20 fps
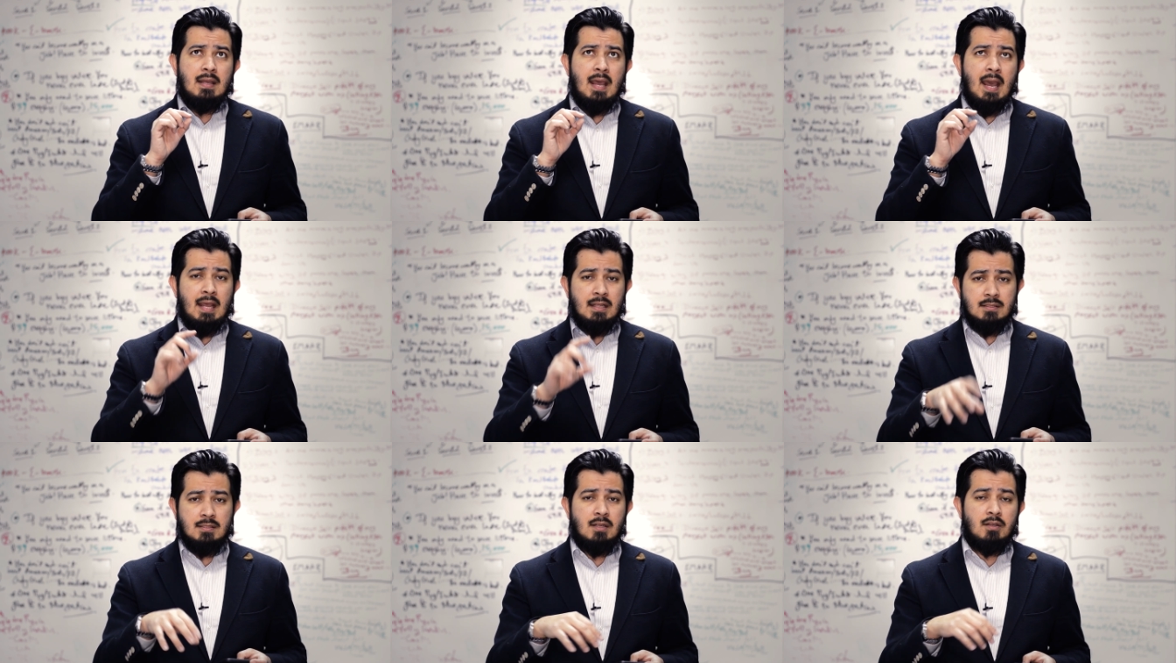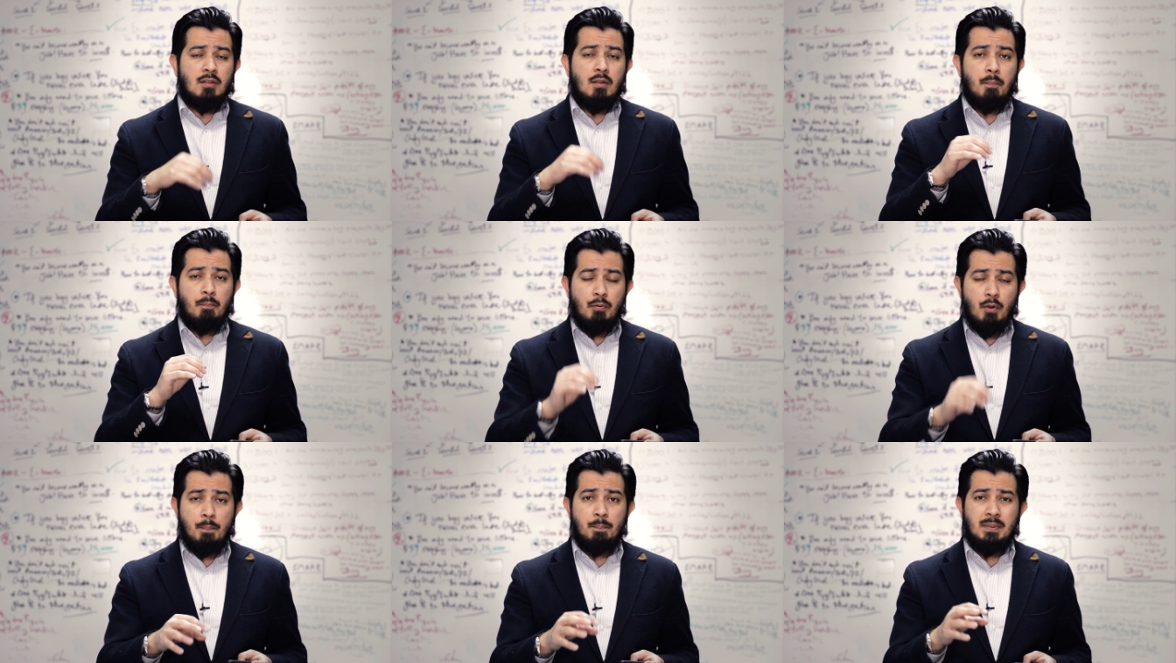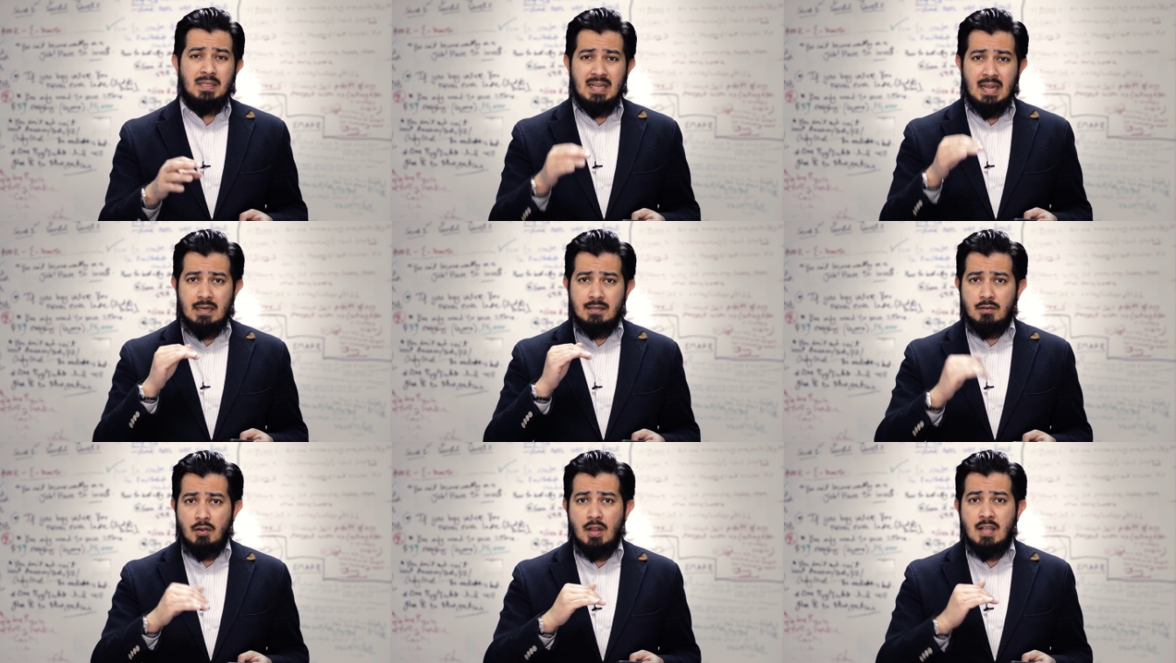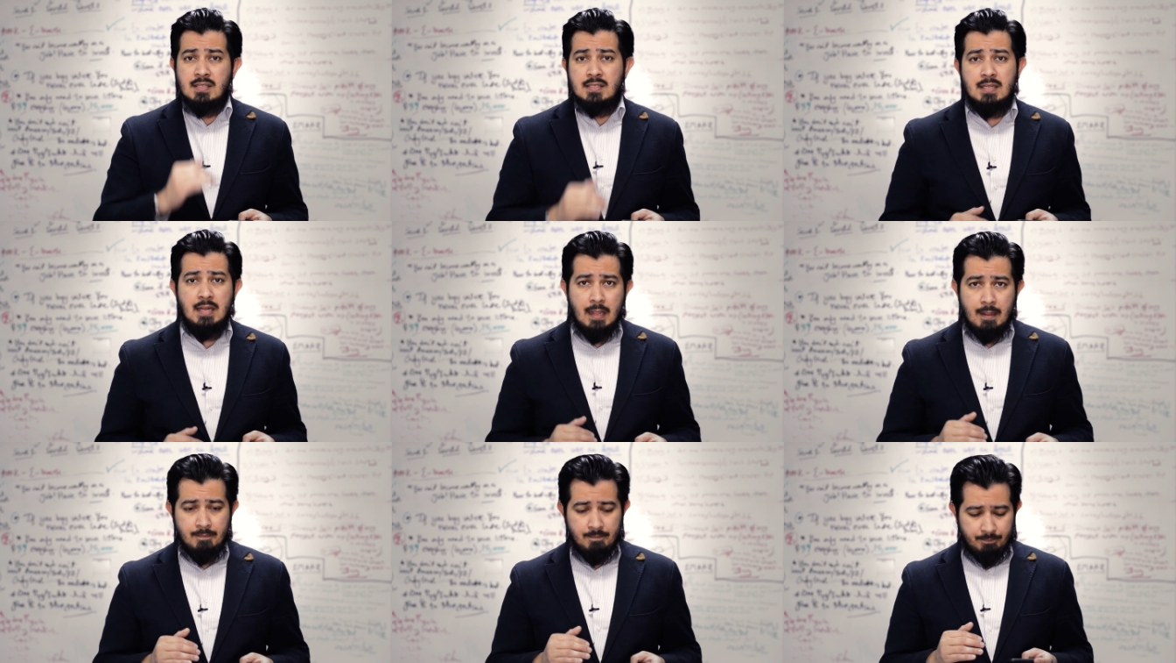asset, the property under his
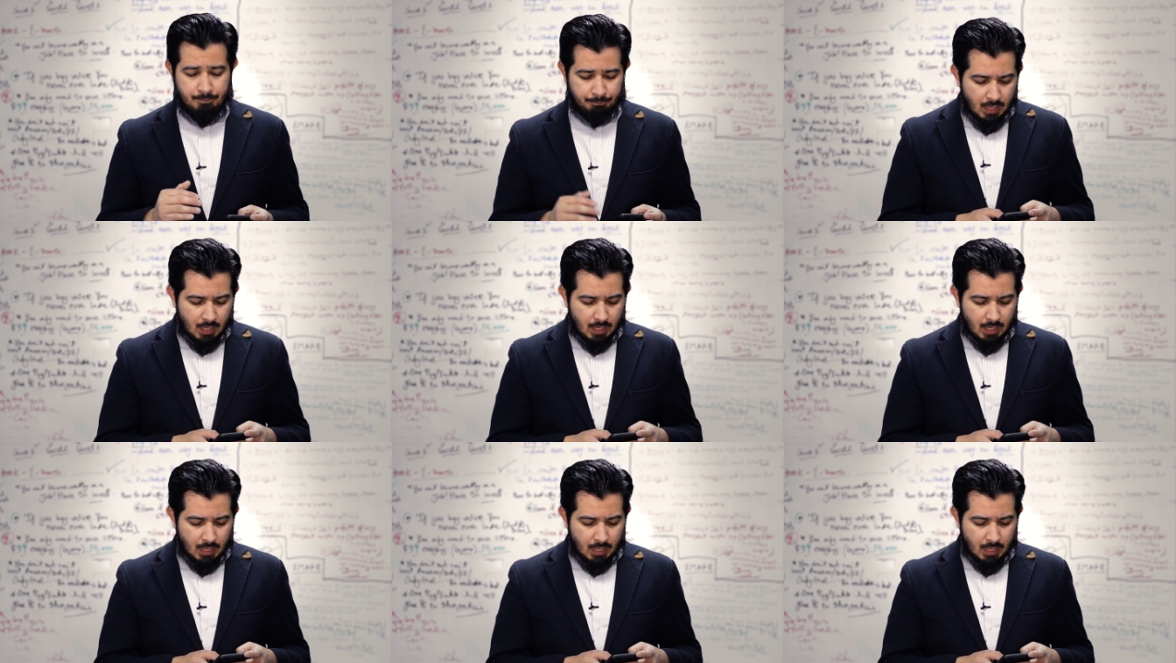name.